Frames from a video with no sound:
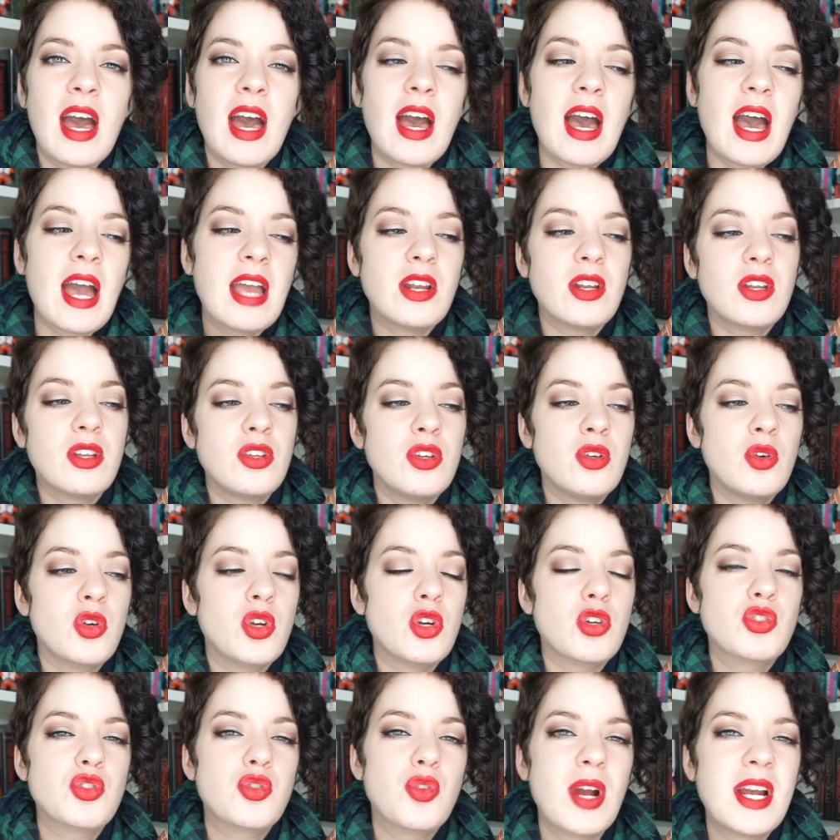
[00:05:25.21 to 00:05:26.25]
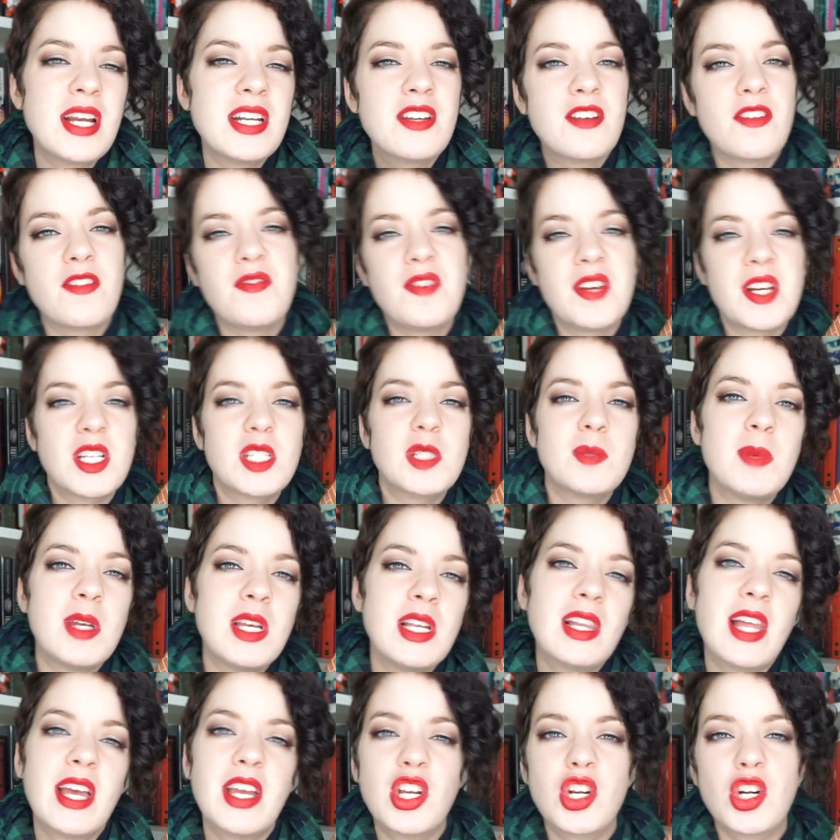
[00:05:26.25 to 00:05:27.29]
I, you know, you're trying to fix me,
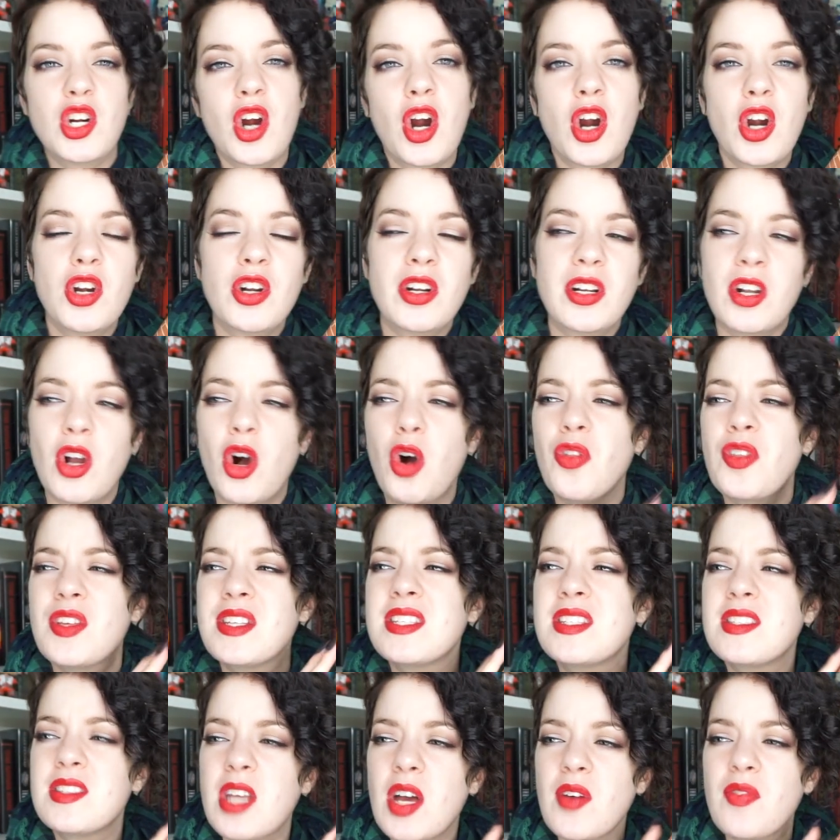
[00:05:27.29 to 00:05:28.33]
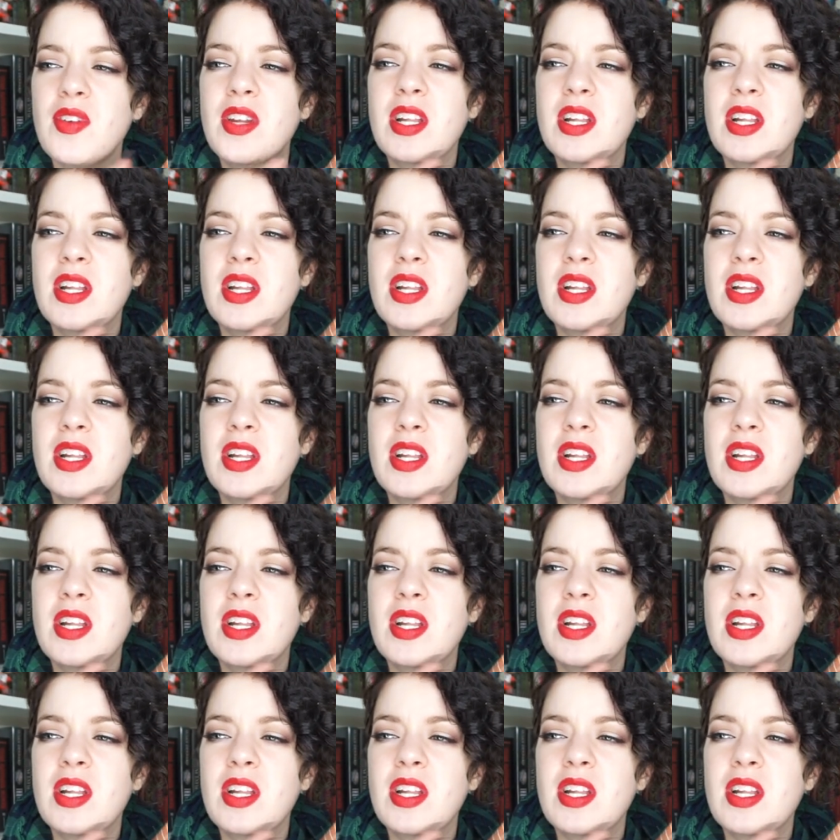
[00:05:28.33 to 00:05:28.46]
like, your art and all this stuff,